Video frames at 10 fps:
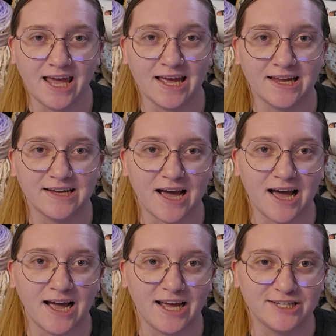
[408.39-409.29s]
and
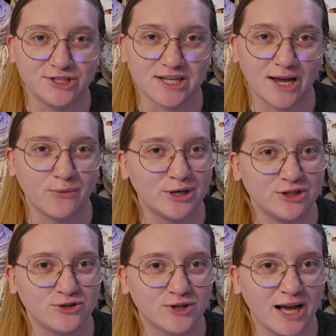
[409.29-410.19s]
I just kind of
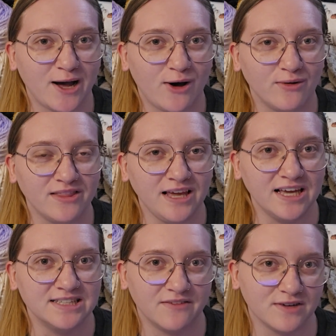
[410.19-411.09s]
wanted to try out
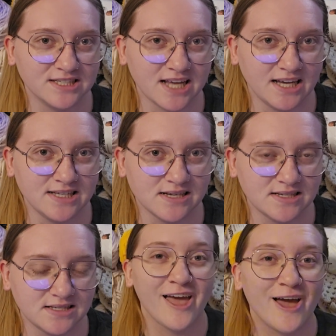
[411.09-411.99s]
the different
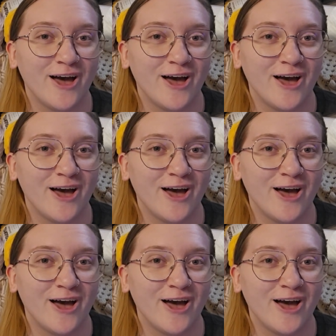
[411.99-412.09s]
sizes.